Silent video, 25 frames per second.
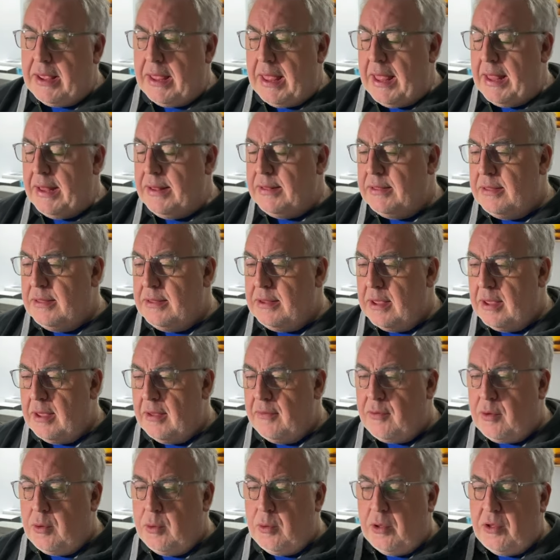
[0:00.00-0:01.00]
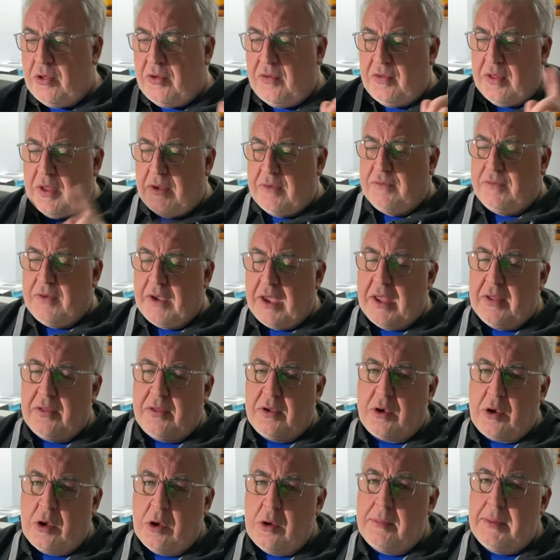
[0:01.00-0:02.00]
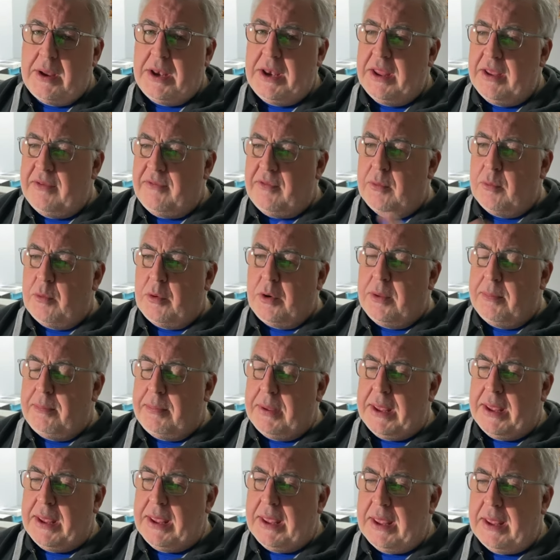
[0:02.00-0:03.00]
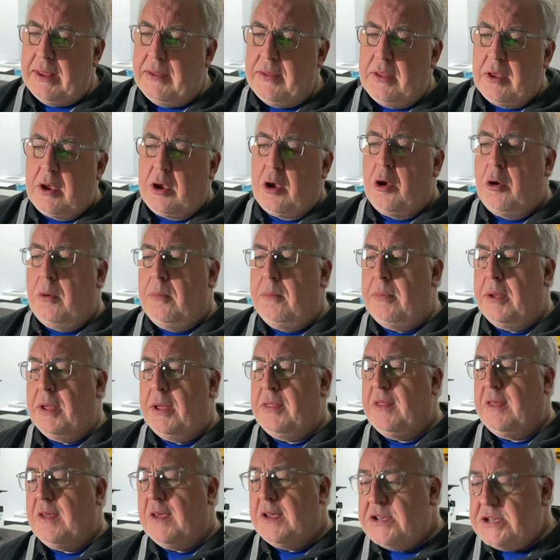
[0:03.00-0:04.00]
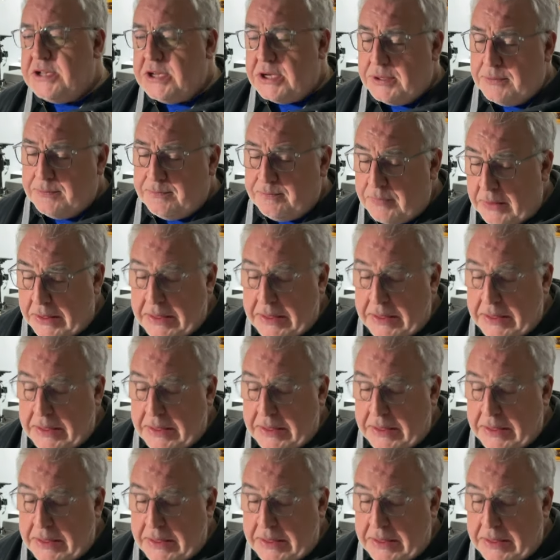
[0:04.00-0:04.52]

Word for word: and uh, of course, don't forget to comment if you want to be in the competition.